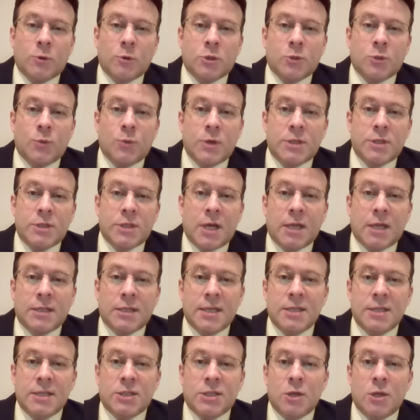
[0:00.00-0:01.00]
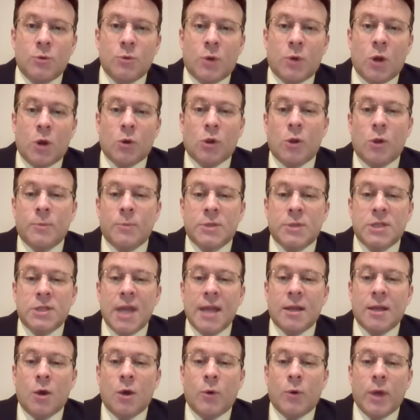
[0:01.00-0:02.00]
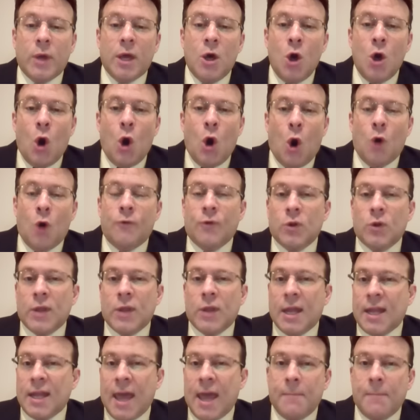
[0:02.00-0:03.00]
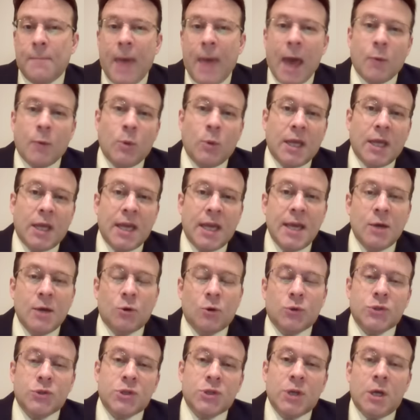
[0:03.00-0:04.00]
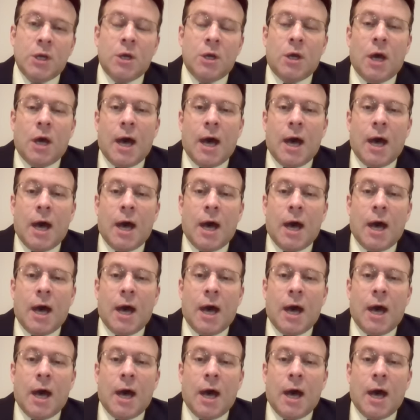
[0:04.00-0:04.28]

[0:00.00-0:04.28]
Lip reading: which was TCU and Oklahoma State going over, and then came back with the Eagles